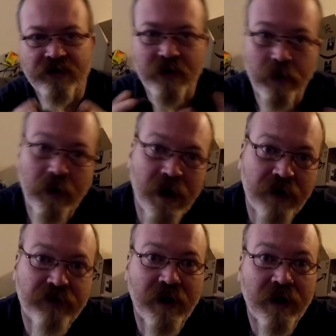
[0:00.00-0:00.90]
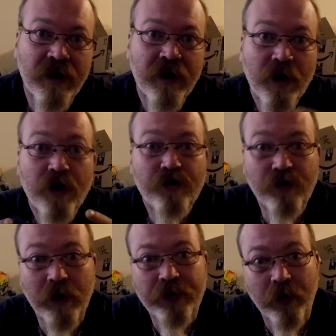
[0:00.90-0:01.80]
So I've
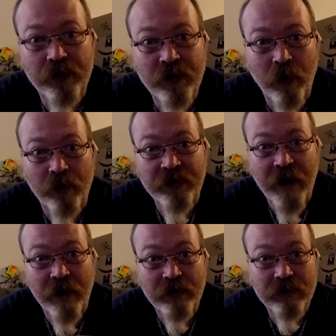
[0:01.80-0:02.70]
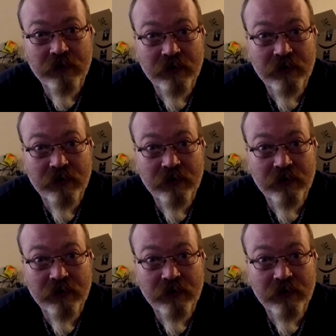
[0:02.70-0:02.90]
drilled those holes out.